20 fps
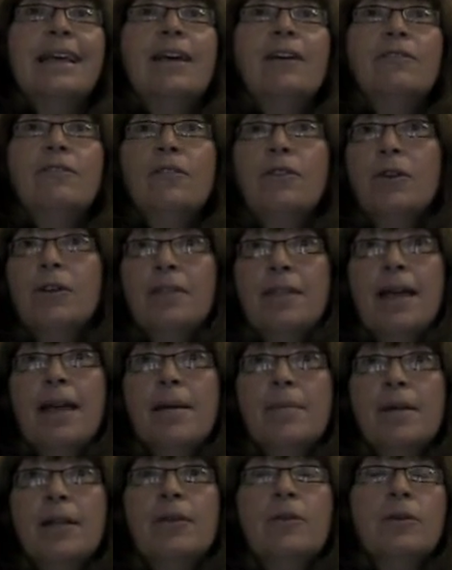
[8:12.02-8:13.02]
for
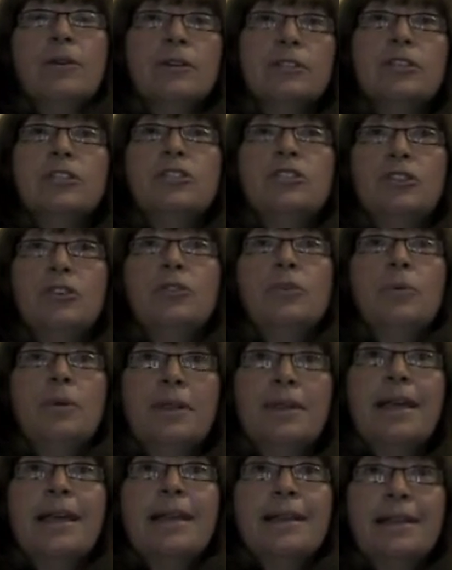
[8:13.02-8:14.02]
them in order to do
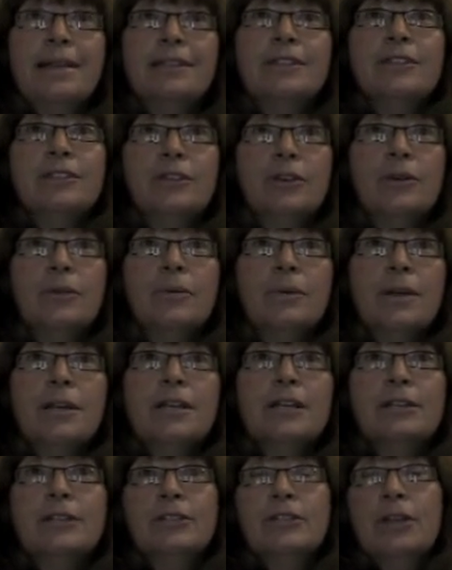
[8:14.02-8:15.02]
what they need to do.
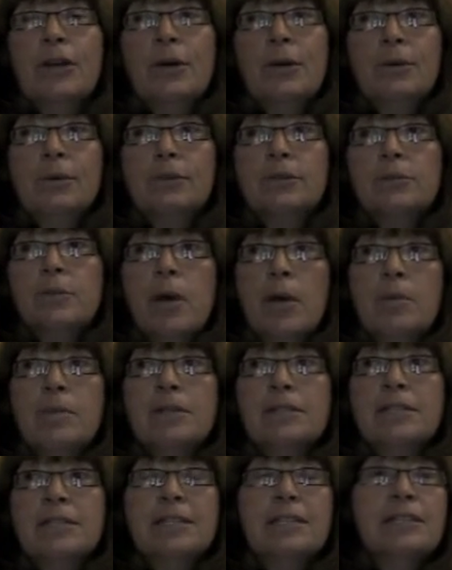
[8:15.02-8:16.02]
So small
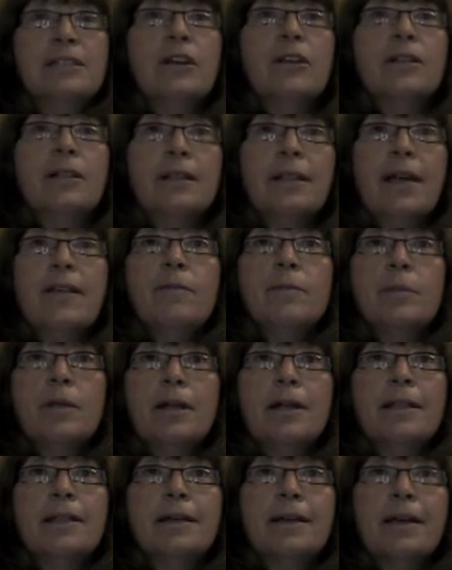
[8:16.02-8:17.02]
businesses are the
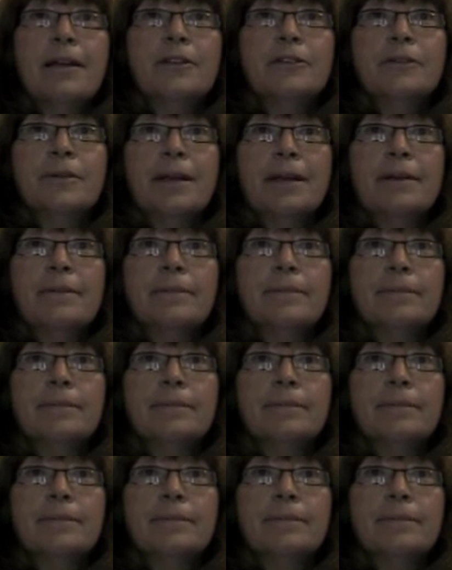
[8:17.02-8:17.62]
lifeblood of the country.